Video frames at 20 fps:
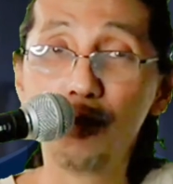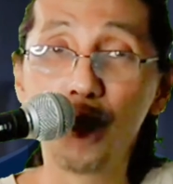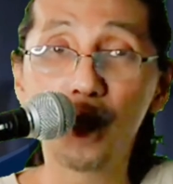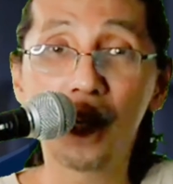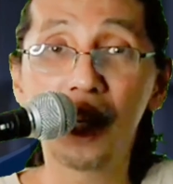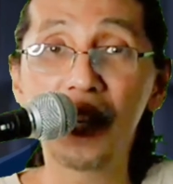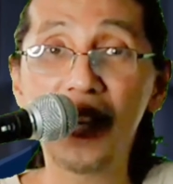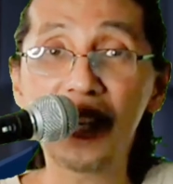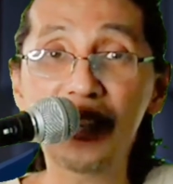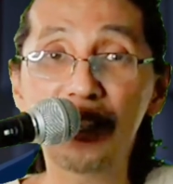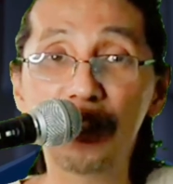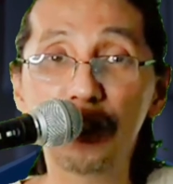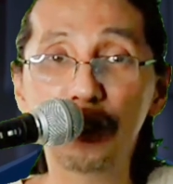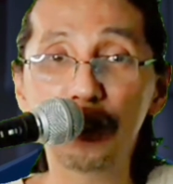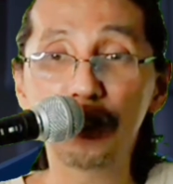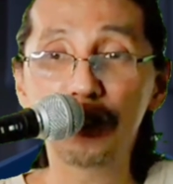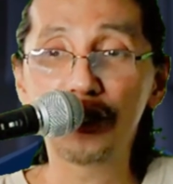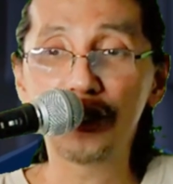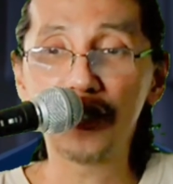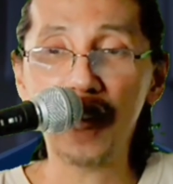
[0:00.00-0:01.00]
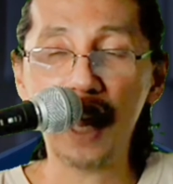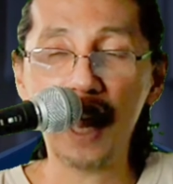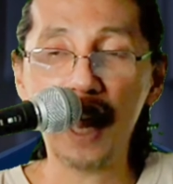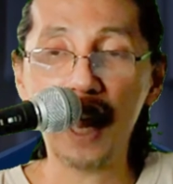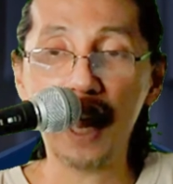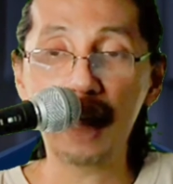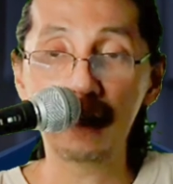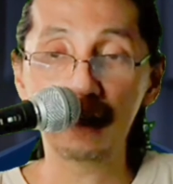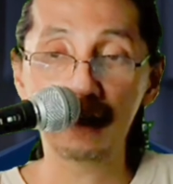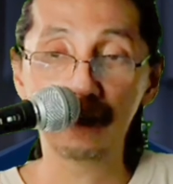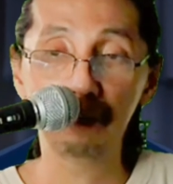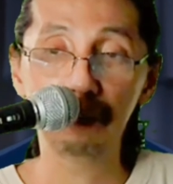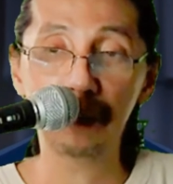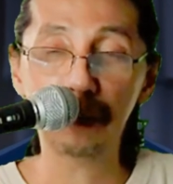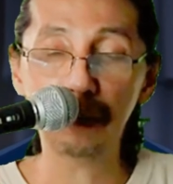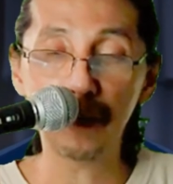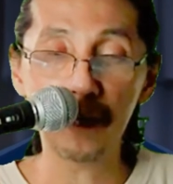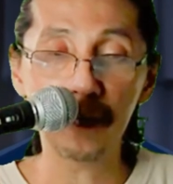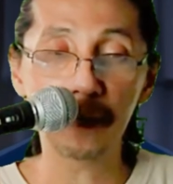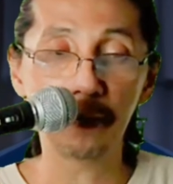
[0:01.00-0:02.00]
moral lesson to sa
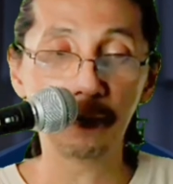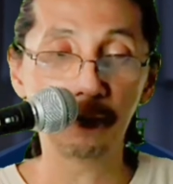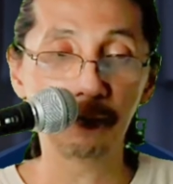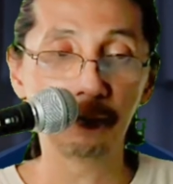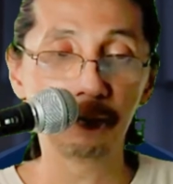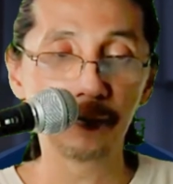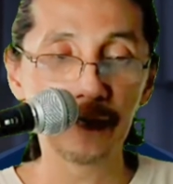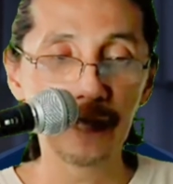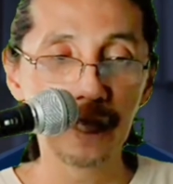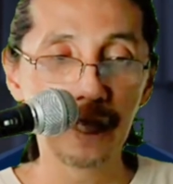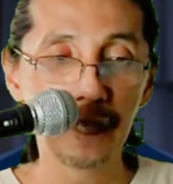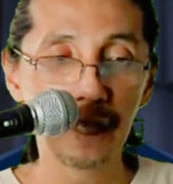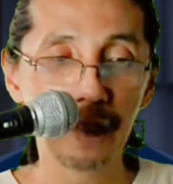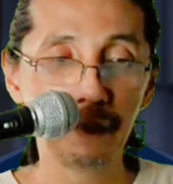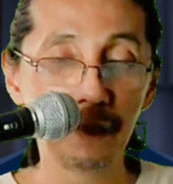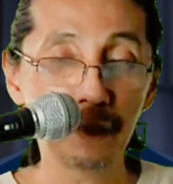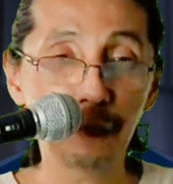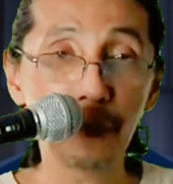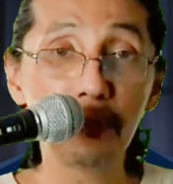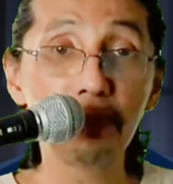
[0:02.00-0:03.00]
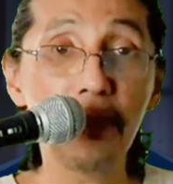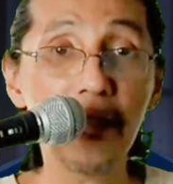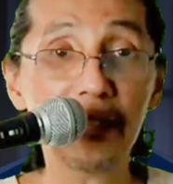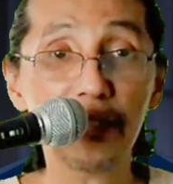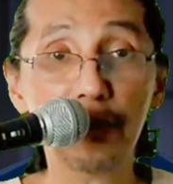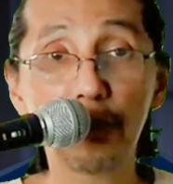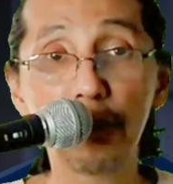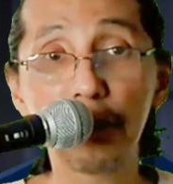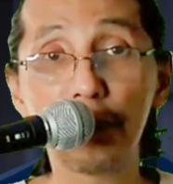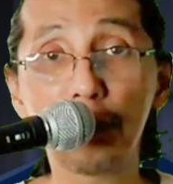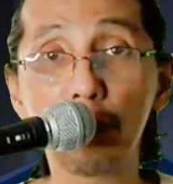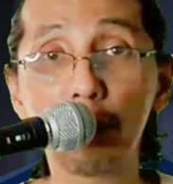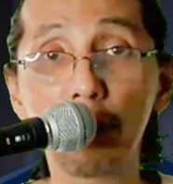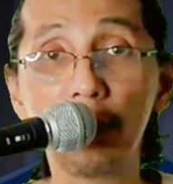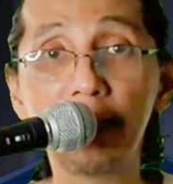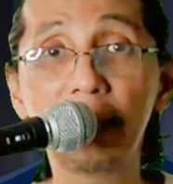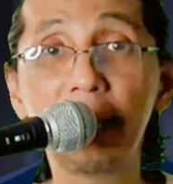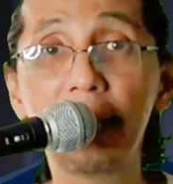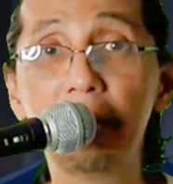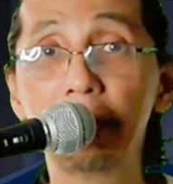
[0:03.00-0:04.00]
between between master and
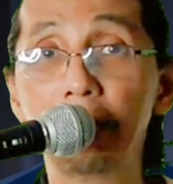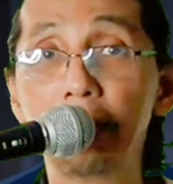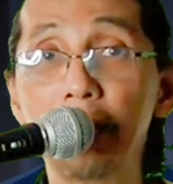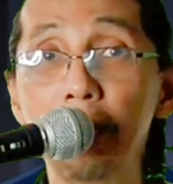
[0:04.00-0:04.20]
servant, eh.